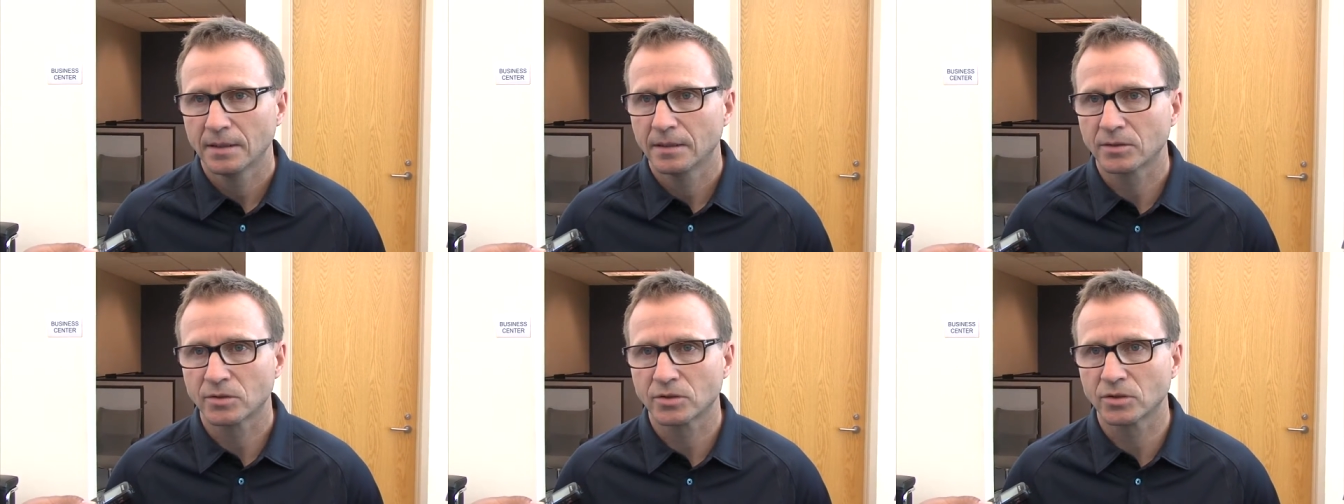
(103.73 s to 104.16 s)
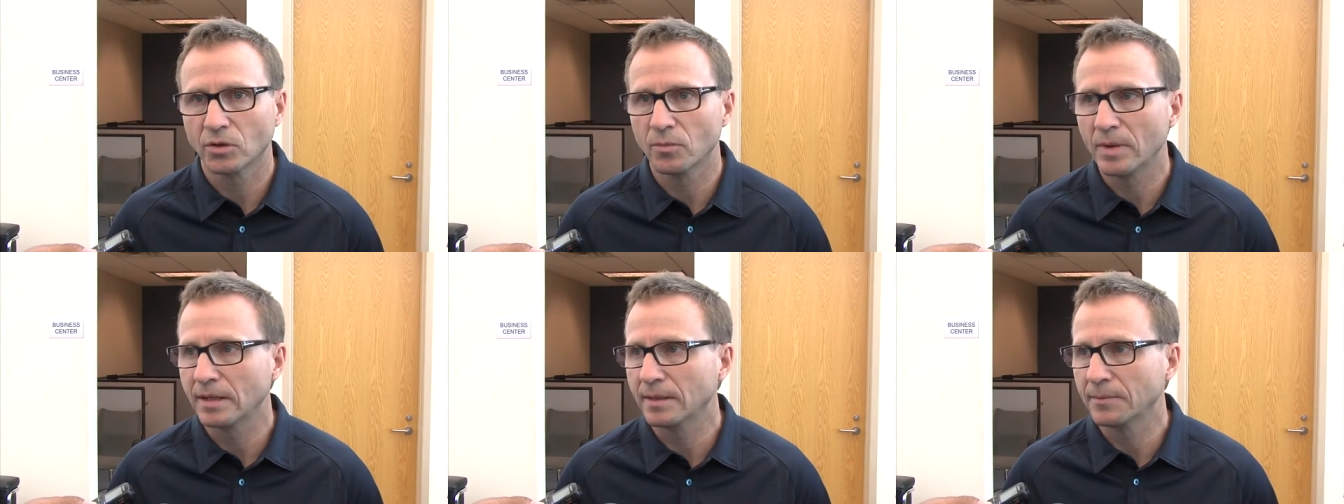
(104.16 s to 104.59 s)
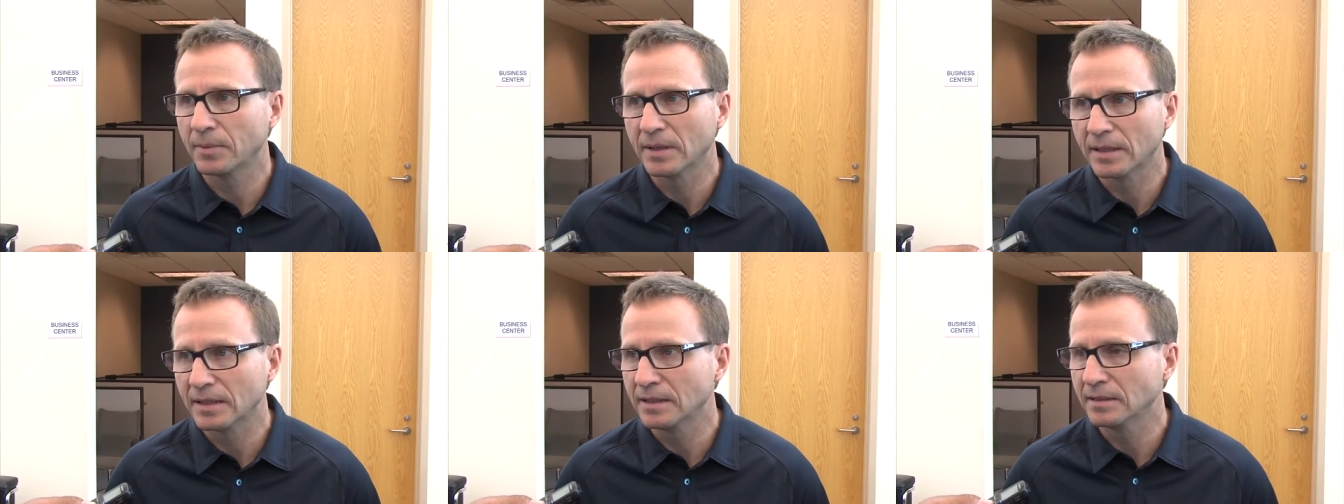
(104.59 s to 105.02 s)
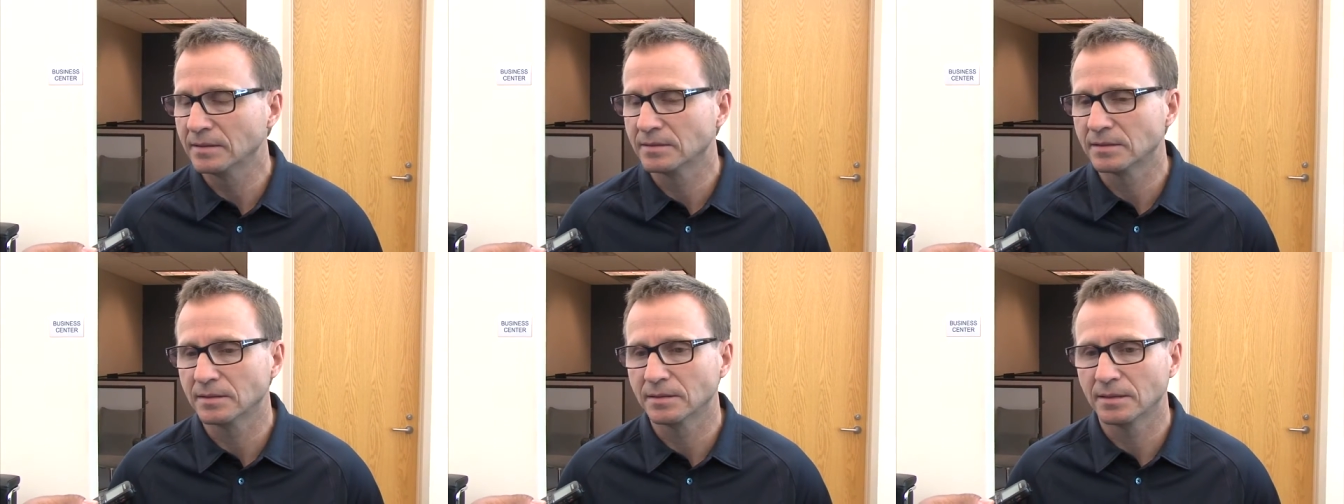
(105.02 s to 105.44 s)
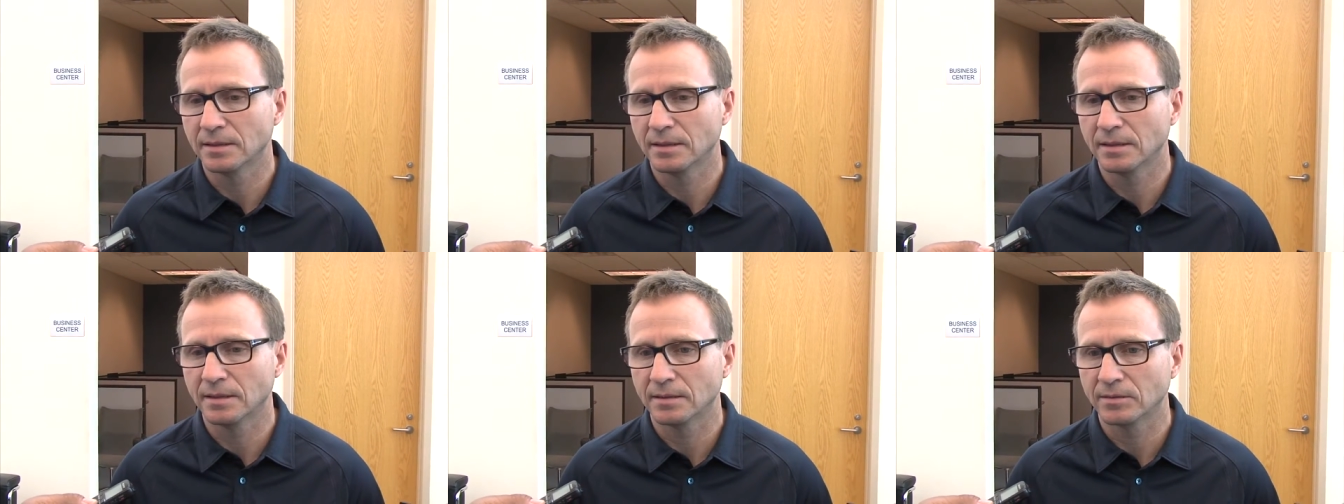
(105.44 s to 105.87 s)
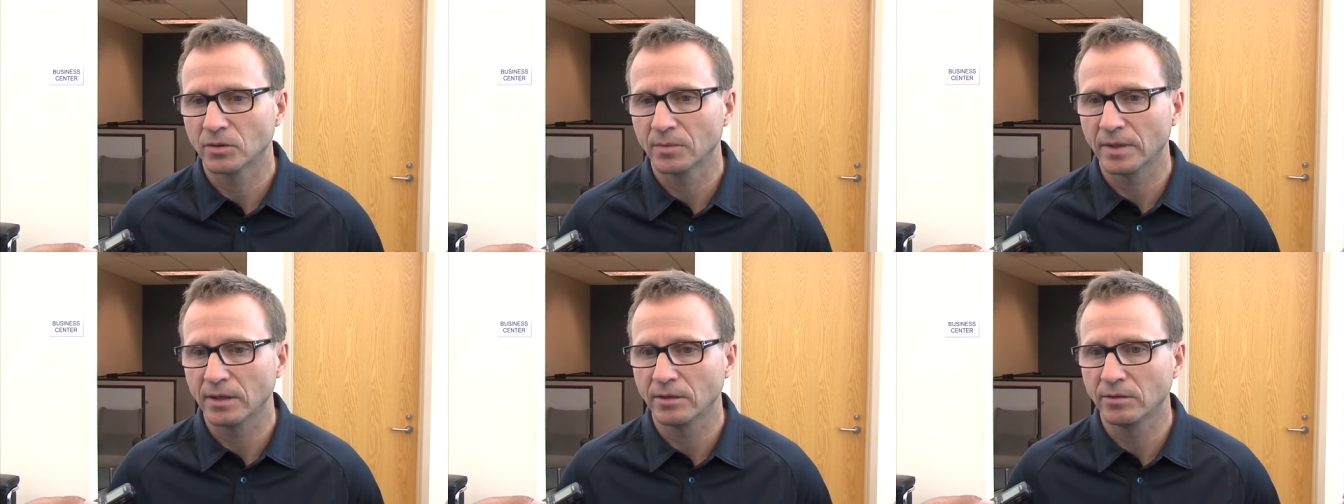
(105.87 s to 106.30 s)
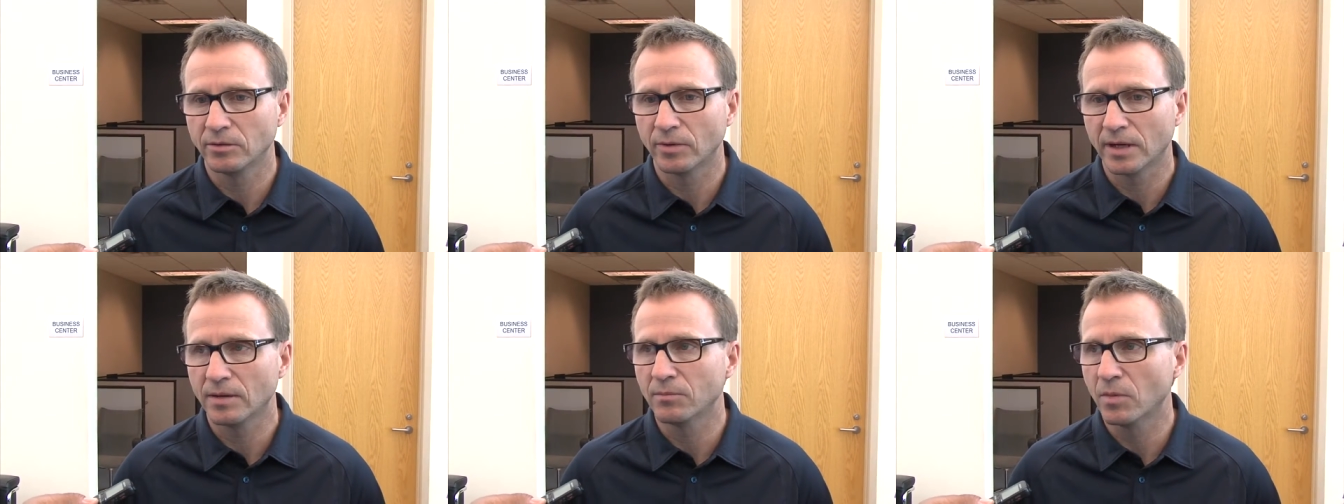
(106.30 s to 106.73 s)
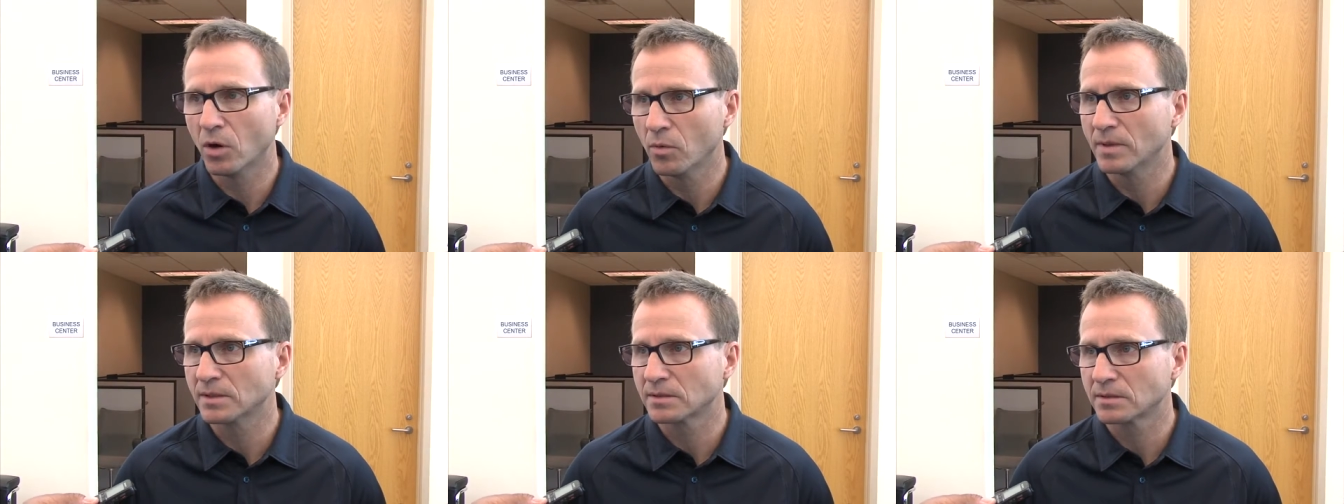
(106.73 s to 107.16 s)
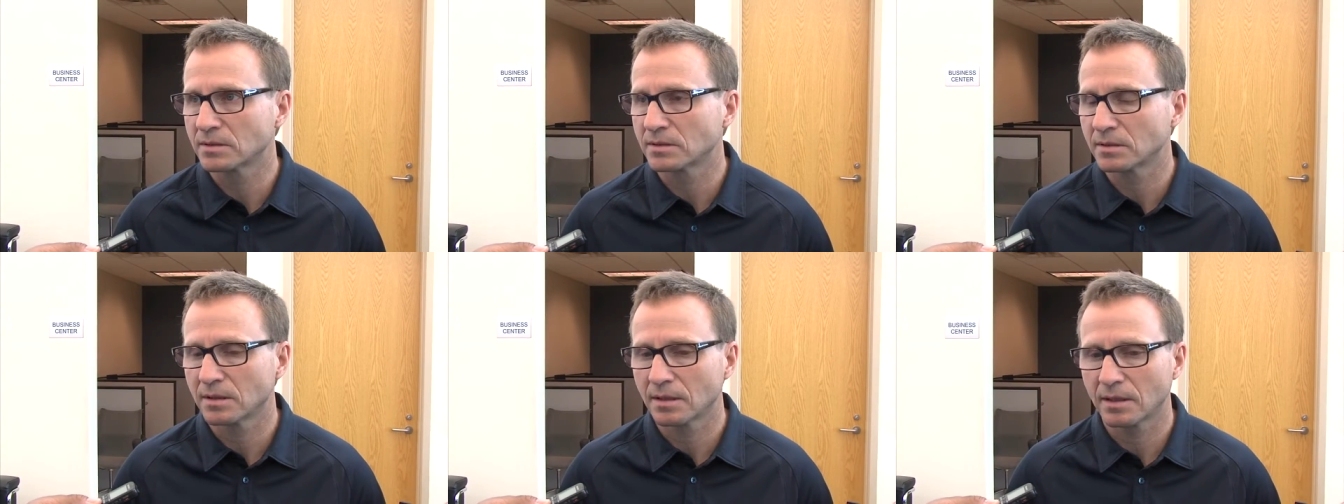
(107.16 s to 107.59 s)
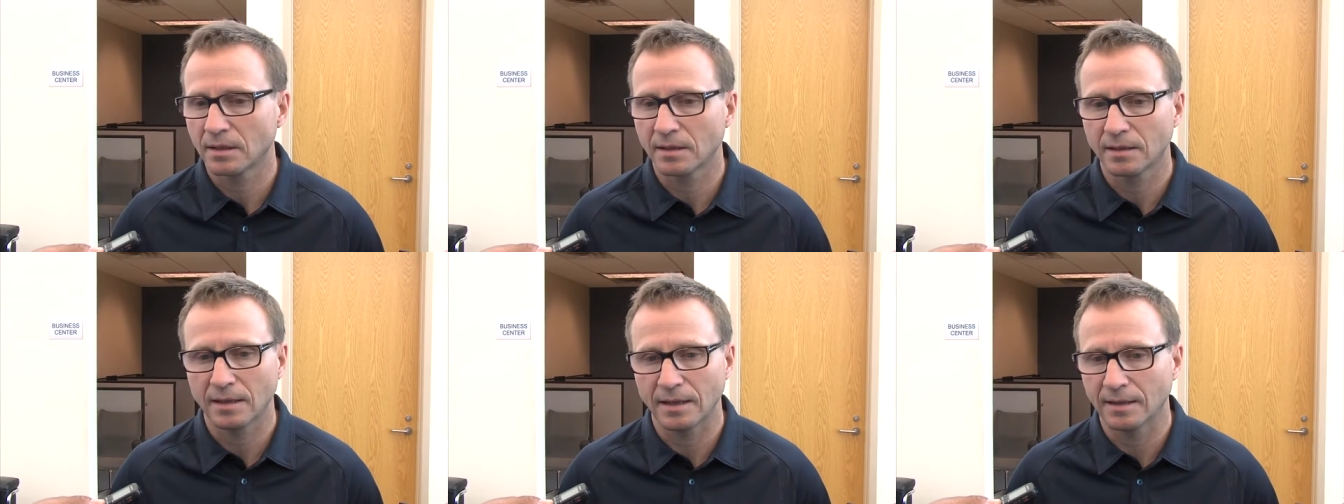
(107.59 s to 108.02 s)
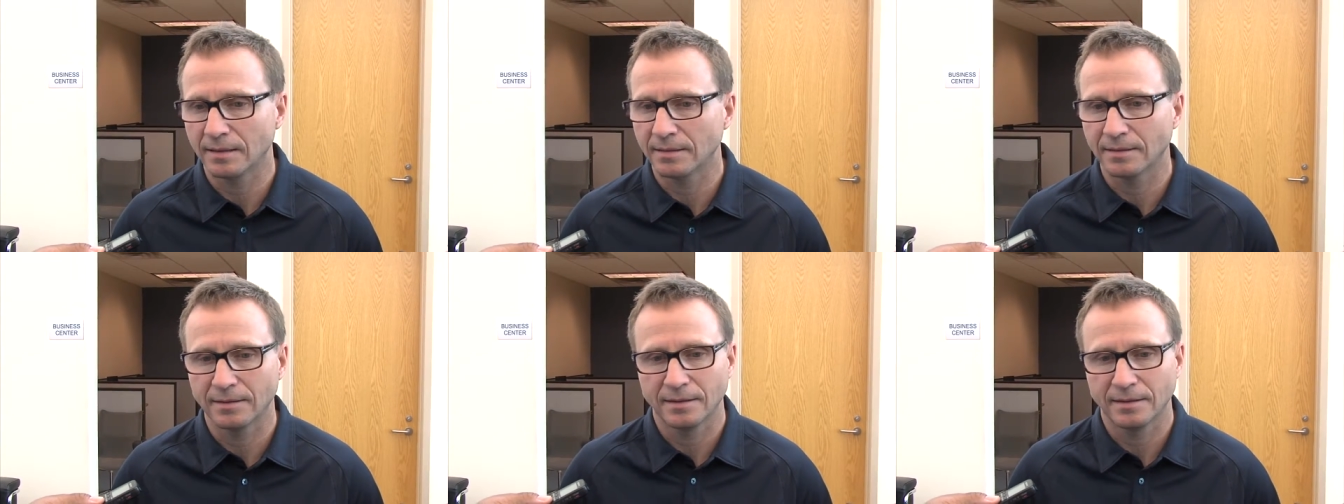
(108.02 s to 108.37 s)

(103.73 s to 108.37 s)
there's so many plays and, and so many great moments that